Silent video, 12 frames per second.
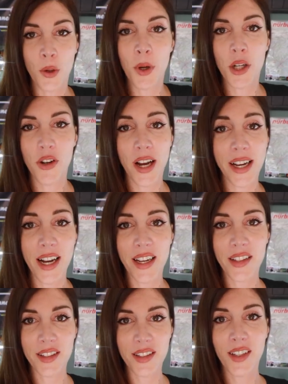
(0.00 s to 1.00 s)
No more dry
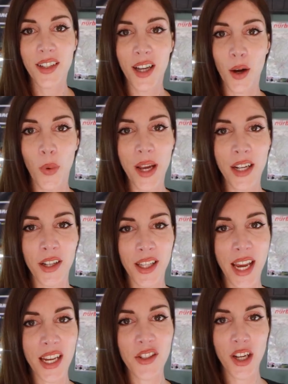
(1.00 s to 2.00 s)
ice. I'm waiting on
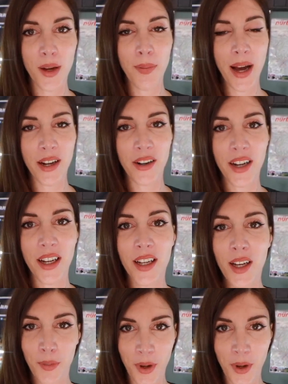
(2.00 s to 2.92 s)
the AGM battery.